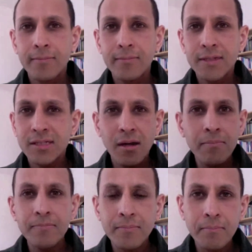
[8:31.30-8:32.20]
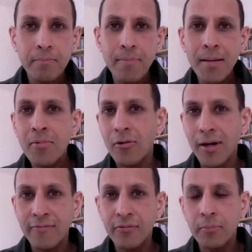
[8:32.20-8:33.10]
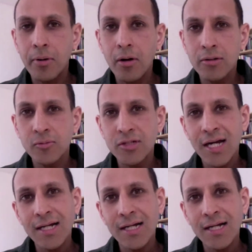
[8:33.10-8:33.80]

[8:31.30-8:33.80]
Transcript: some memory from the past which